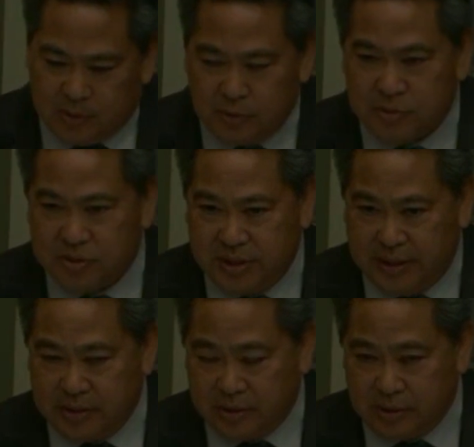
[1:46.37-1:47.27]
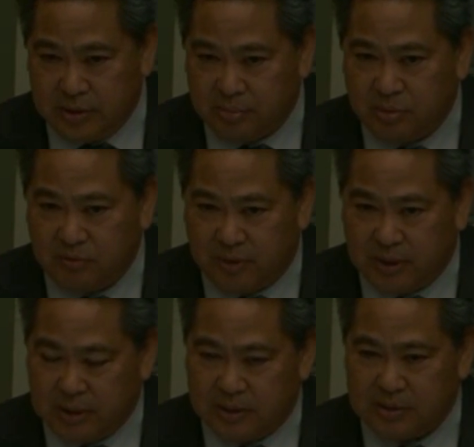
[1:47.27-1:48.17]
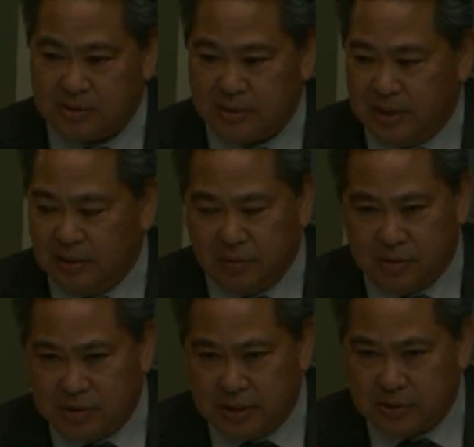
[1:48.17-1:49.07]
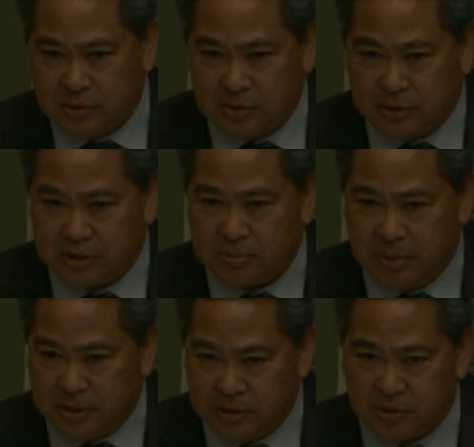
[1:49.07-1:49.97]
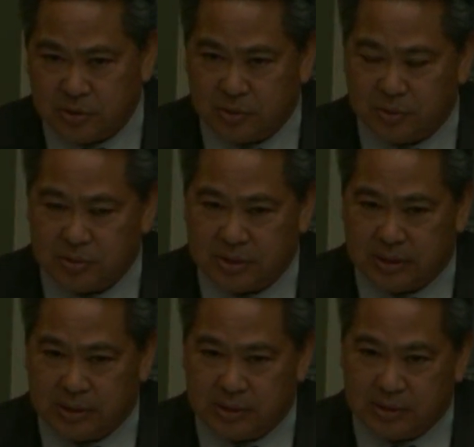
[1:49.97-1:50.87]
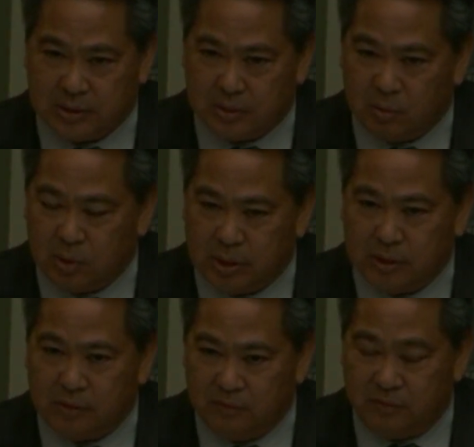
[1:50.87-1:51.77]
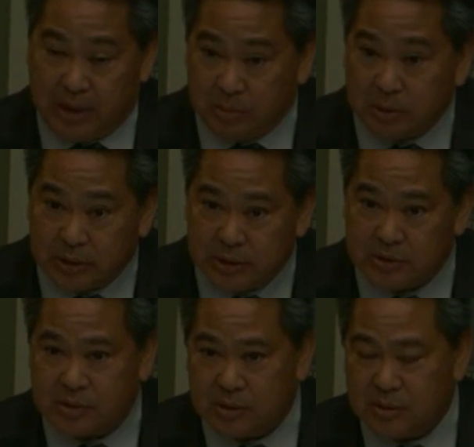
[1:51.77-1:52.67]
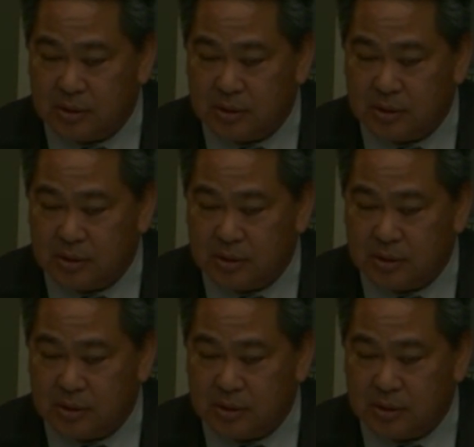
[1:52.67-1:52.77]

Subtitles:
There's data that provides average household expenditures and what families,